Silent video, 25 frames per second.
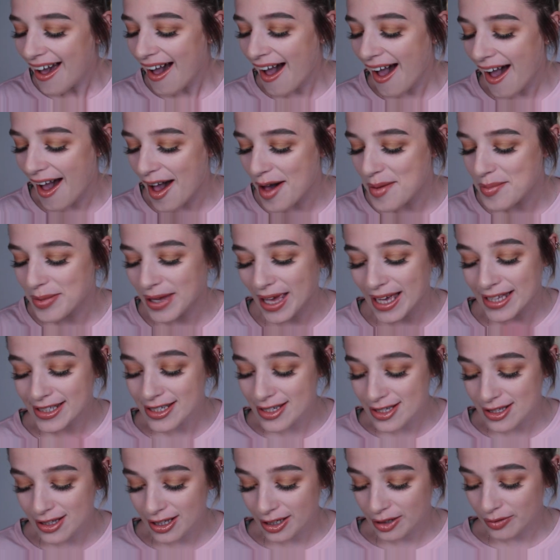but yeah, it
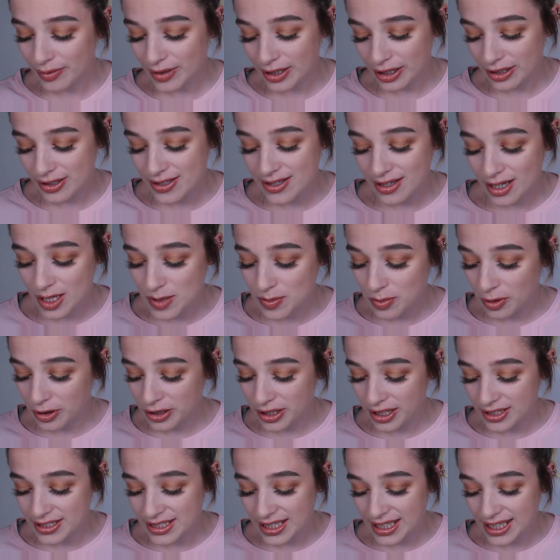does look like a really good size
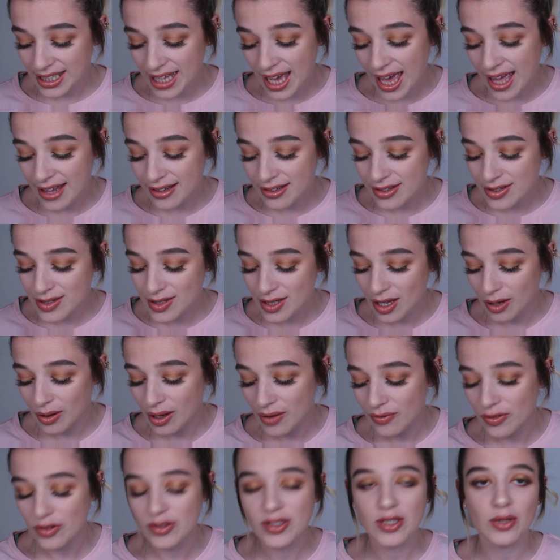product again, so
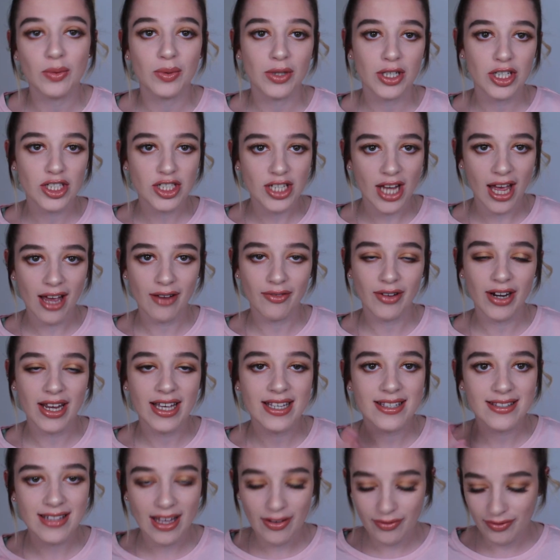if you do want to share it,
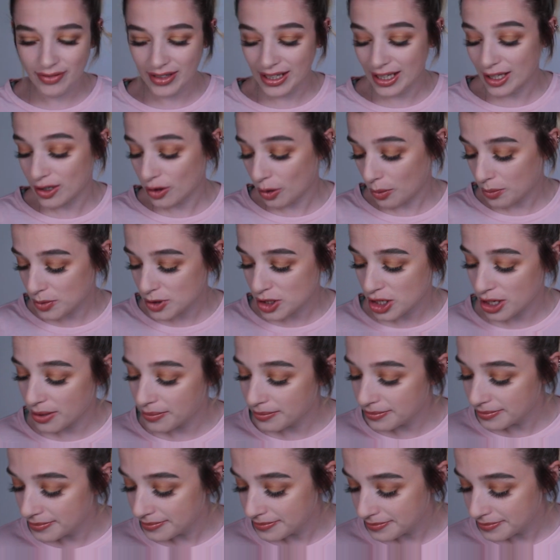it's definitely an option.